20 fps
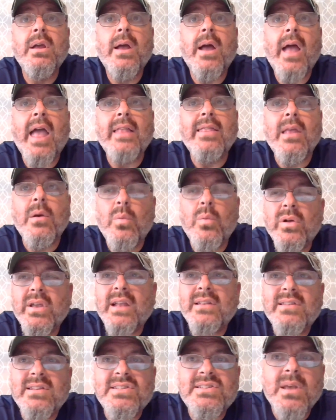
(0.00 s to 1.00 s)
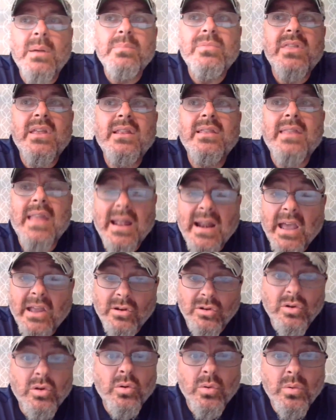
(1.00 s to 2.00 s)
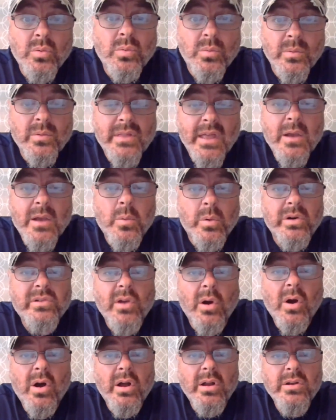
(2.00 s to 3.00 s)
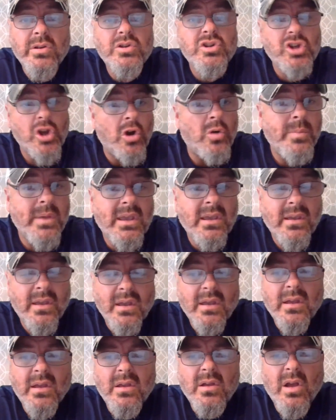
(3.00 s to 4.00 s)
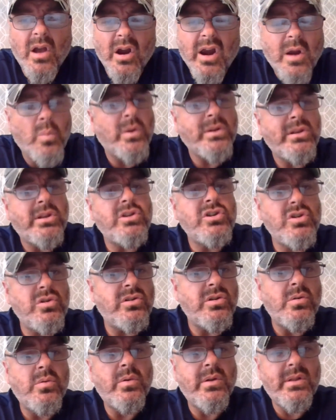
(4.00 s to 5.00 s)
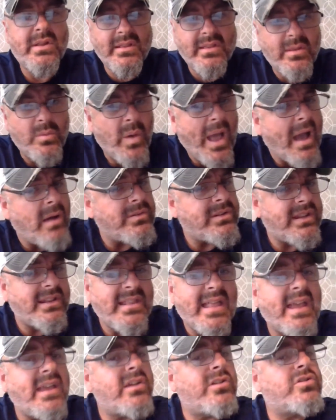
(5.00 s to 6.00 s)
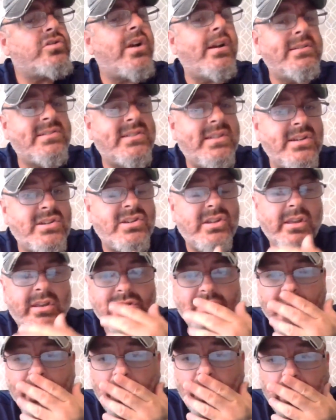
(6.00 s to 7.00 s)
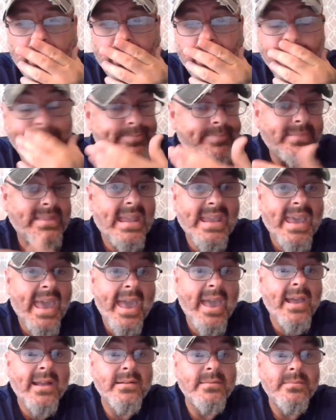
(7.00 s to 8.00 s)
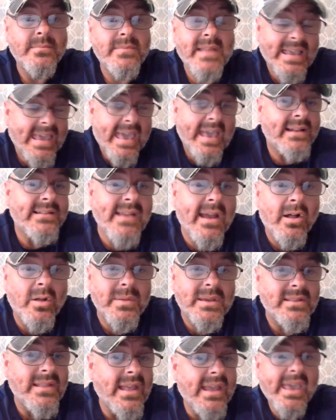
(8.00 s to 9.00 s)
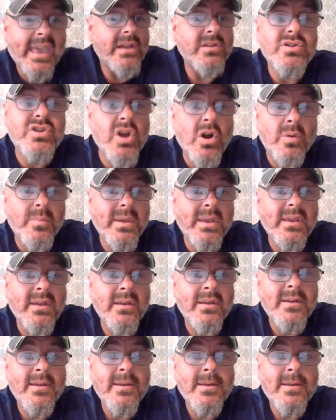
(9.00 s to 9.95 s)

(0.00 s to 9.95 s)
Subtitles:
And then we'll get to something that I knew they were taught. Show me, all right, what did you do and how did they address this issue? And they can't. They can't tell me. They can't show me.